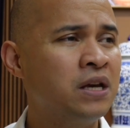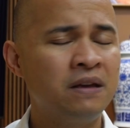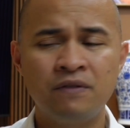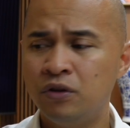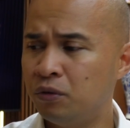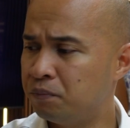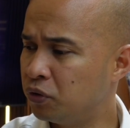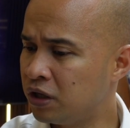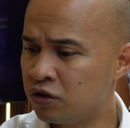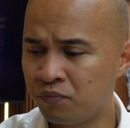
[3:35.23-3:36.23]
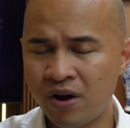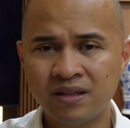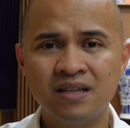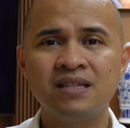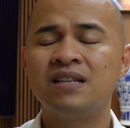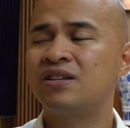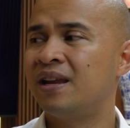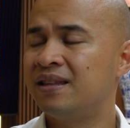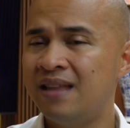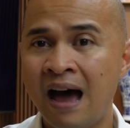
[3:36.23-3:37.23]
If you don't put into practice, it's
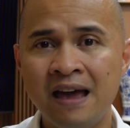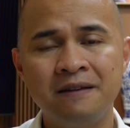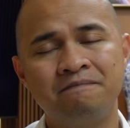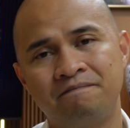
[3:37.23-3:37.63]
gonna die.